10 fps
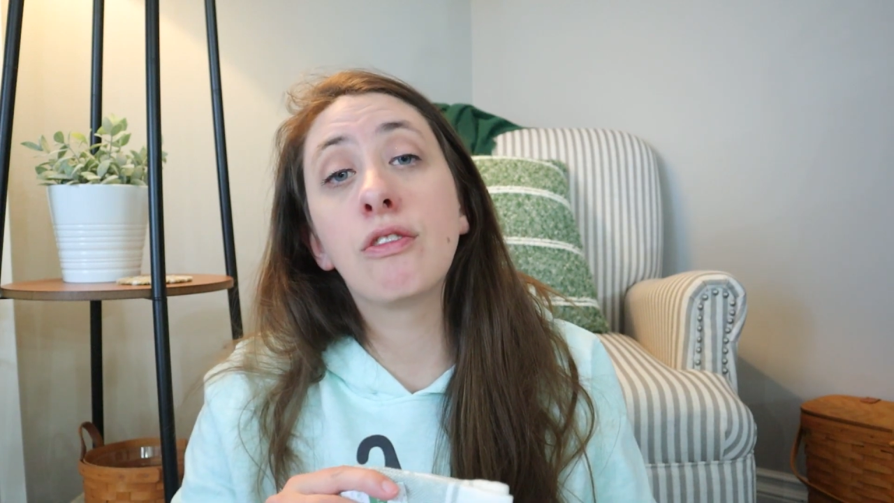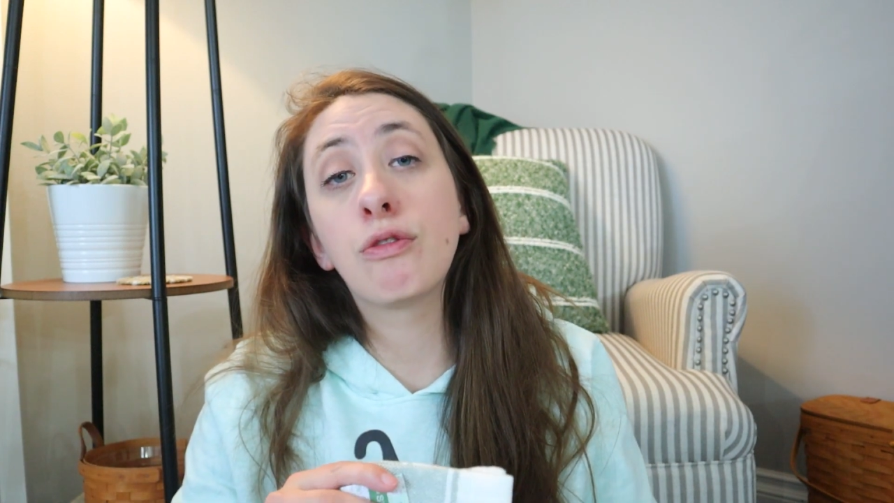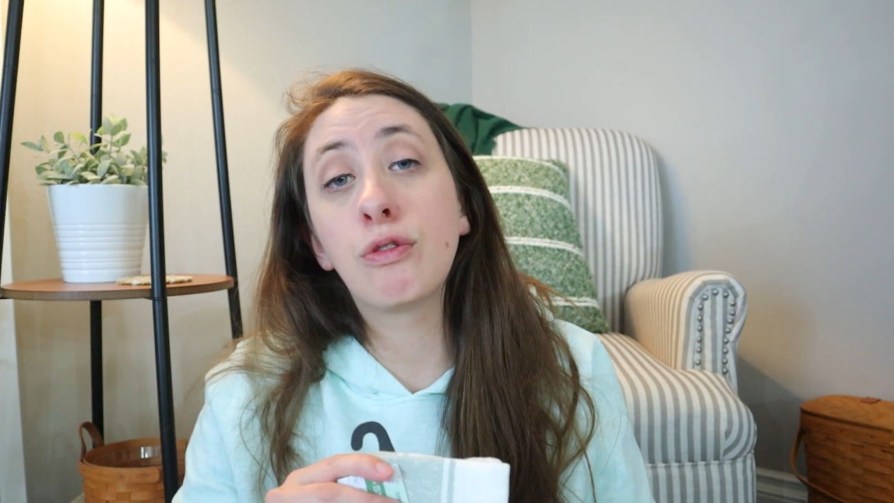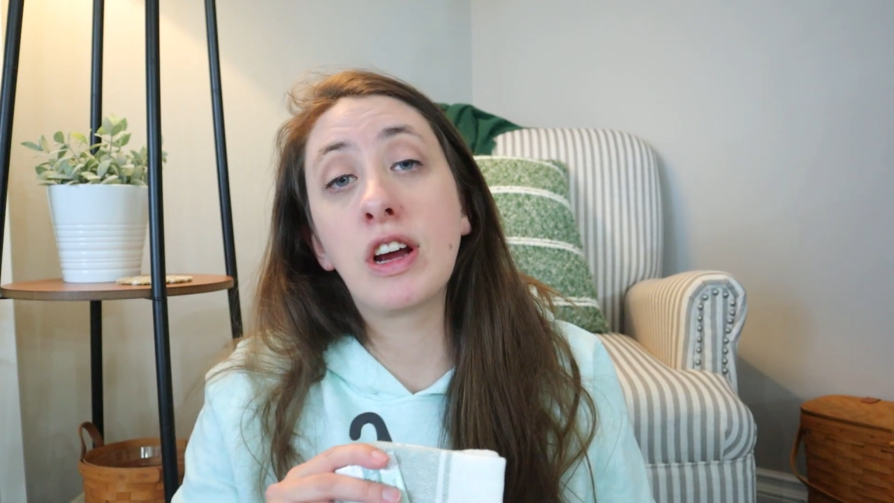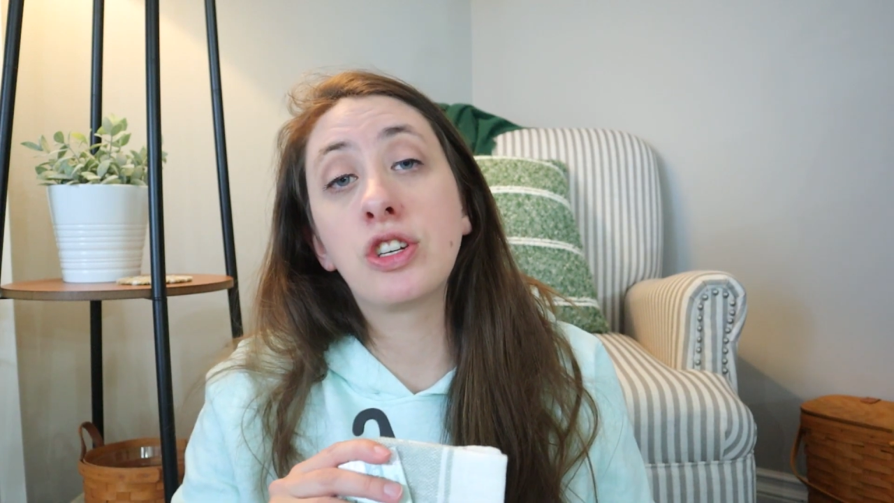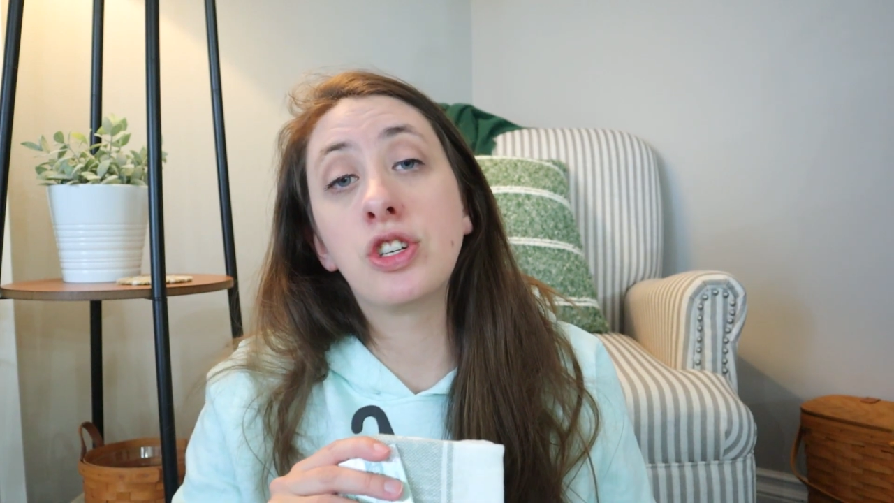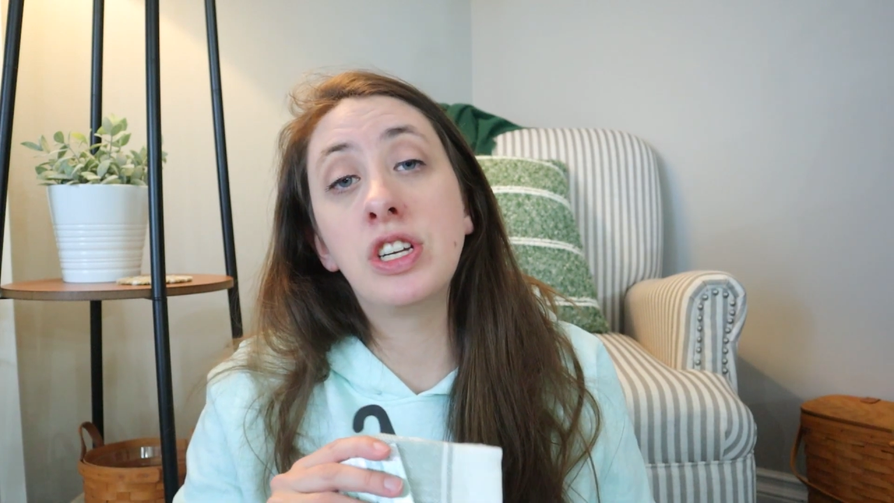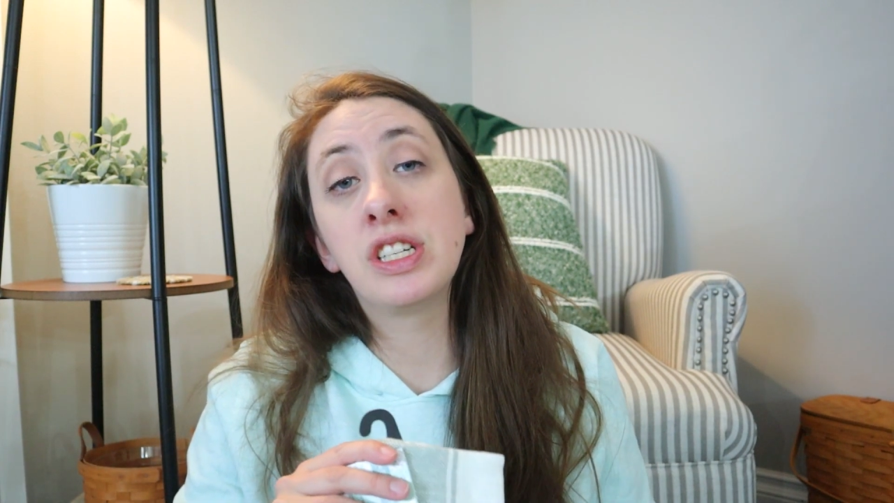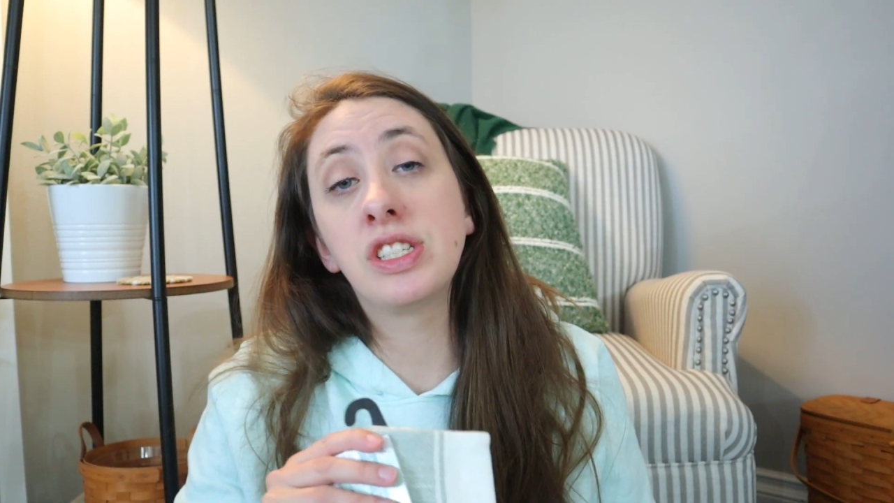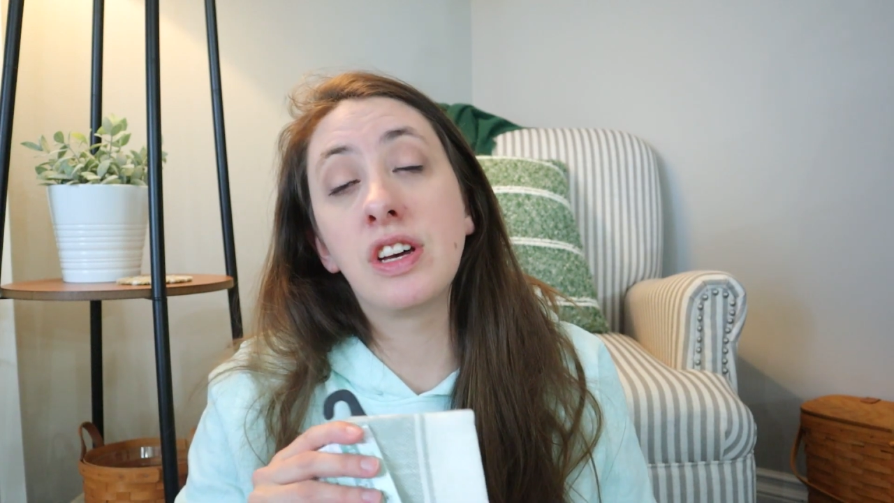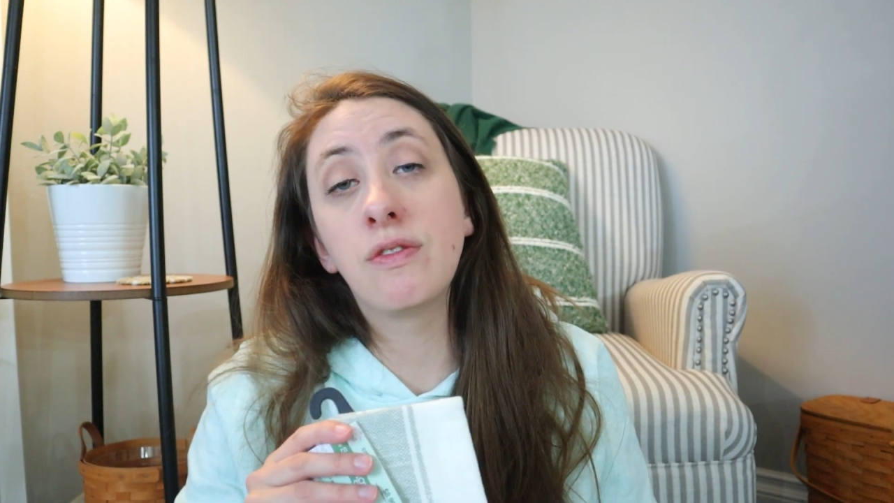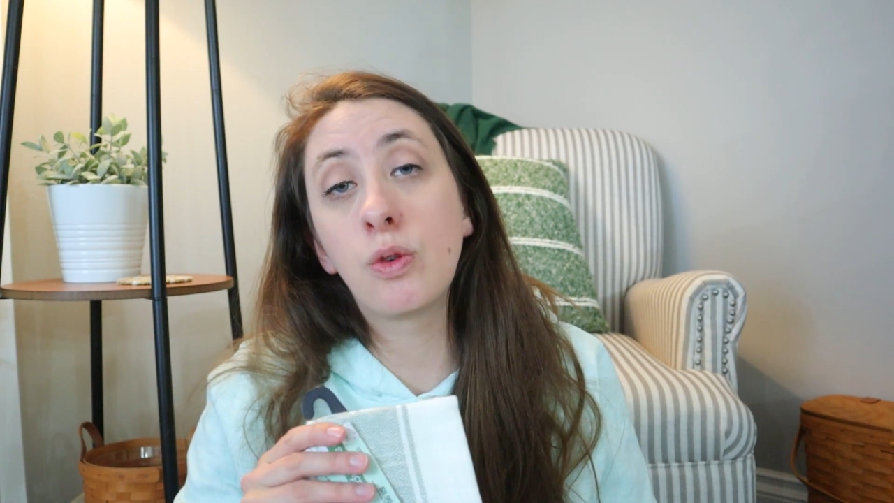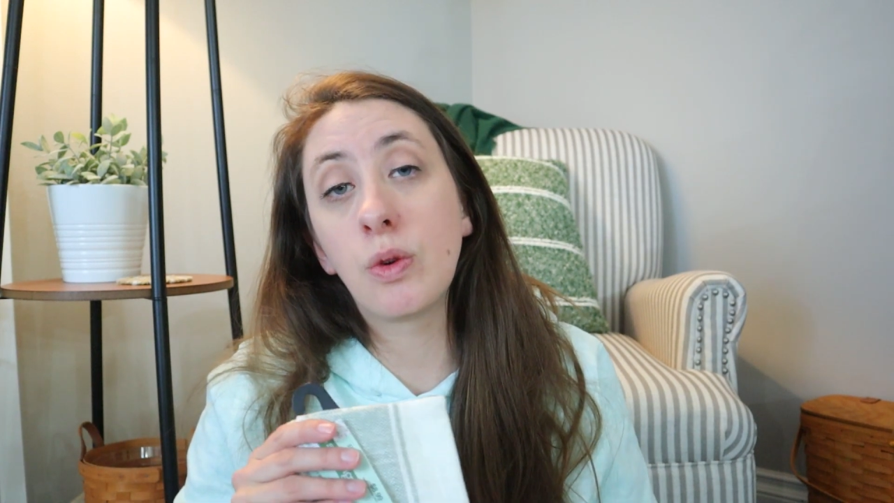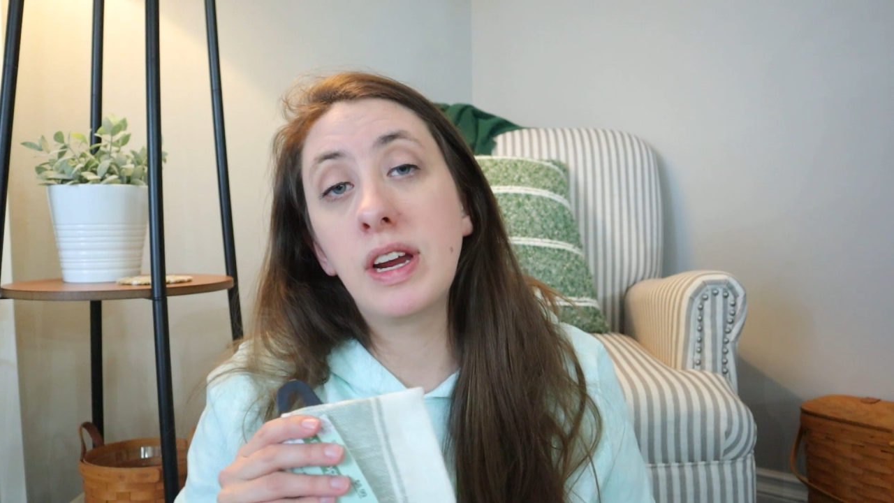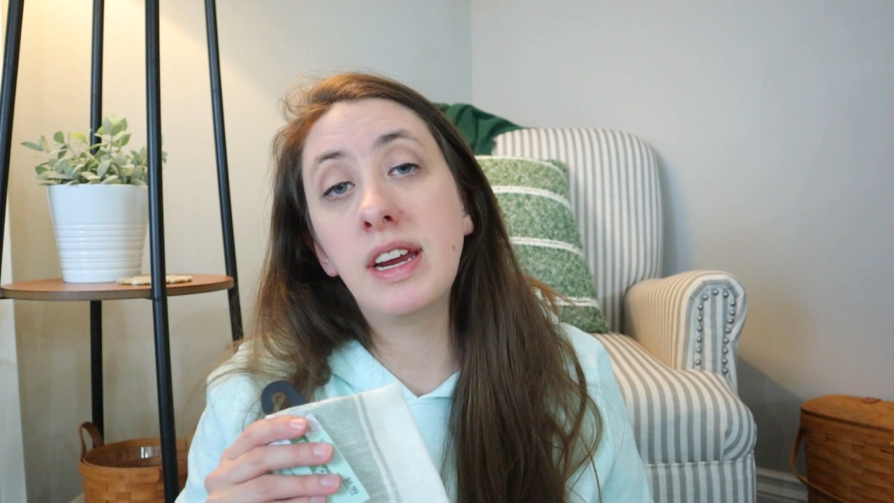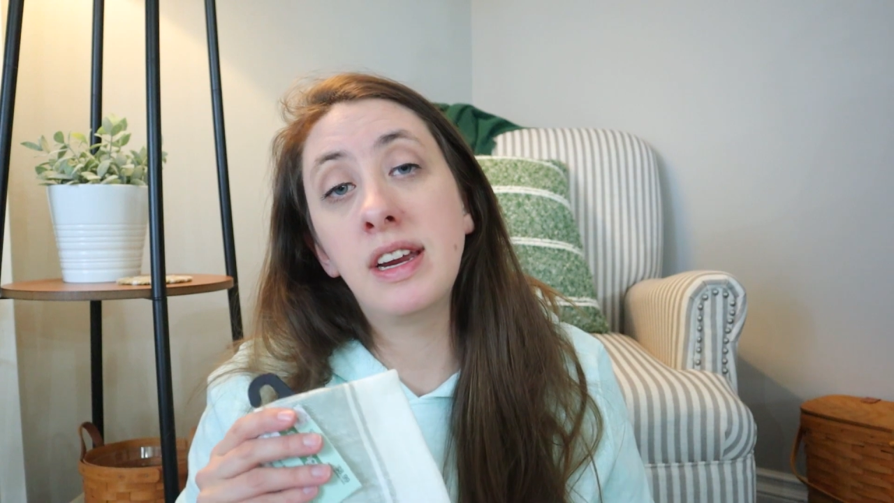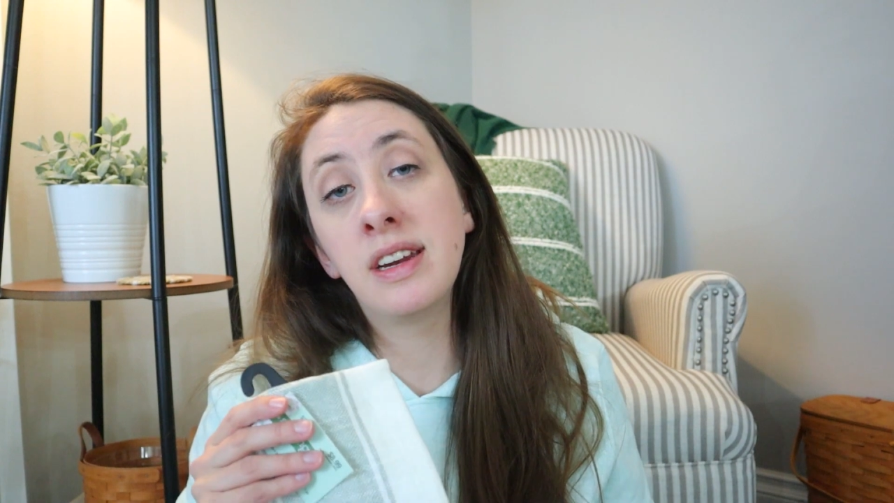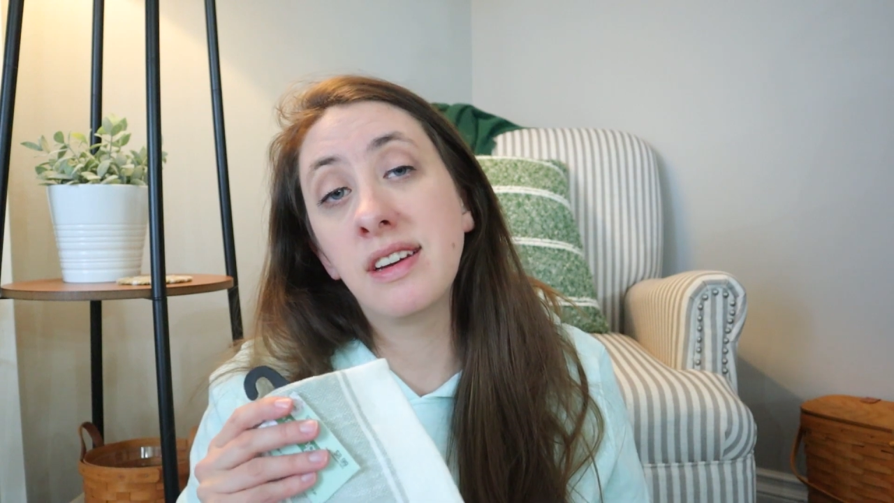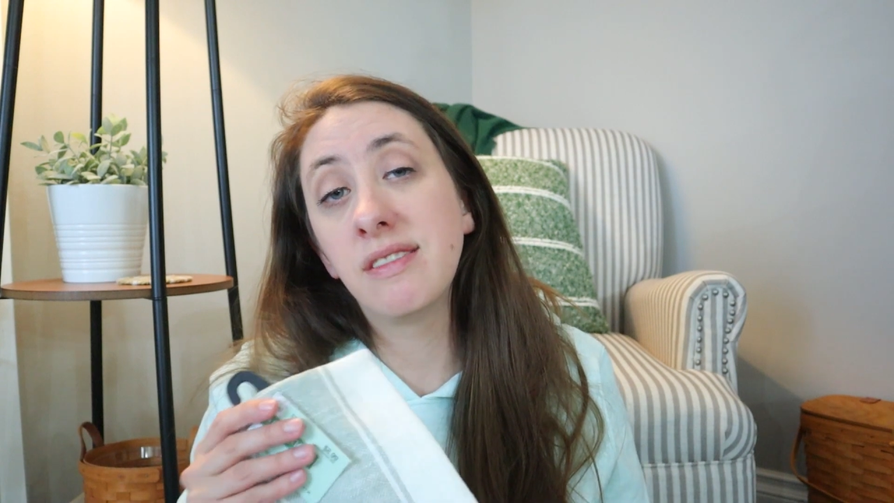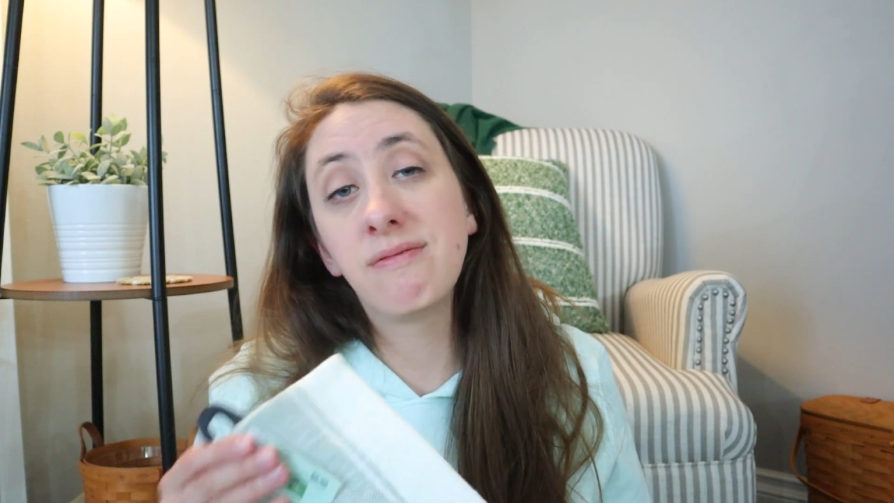freshness of green